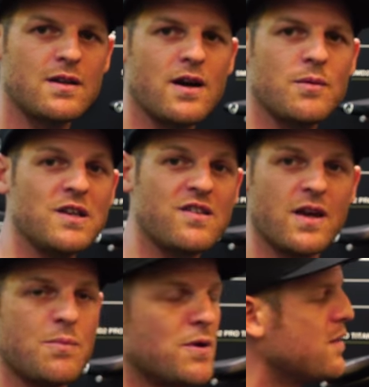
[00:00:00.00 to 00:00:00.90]
Um, it's
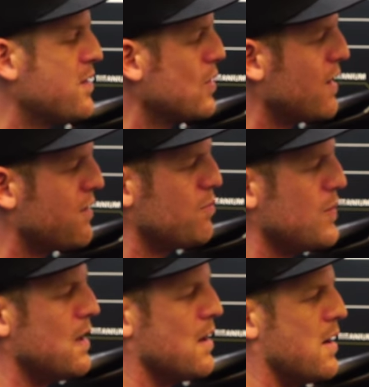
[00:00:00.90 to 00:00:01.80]
tapered, so does it
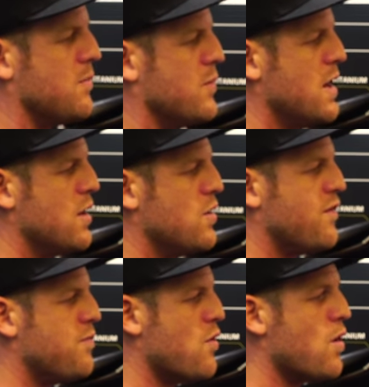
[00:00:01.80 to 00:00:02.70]
mean um, you
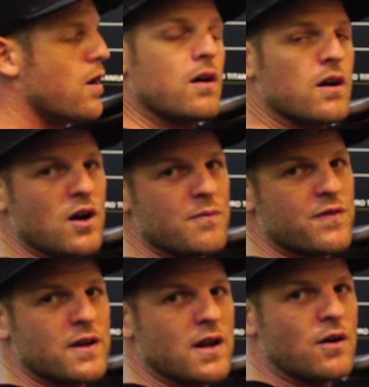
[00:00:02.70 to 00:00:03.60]
have more
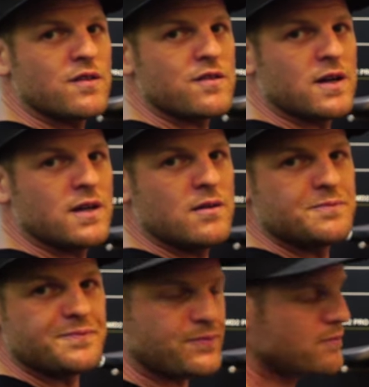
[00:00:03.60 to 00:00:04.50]
comfort in the outside
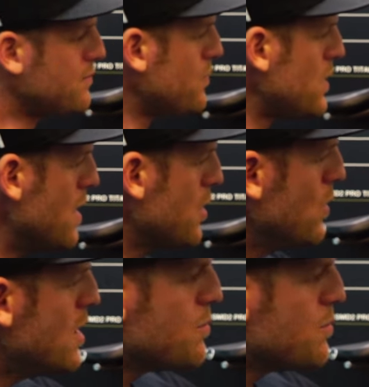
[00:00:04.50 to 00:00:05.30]
and a really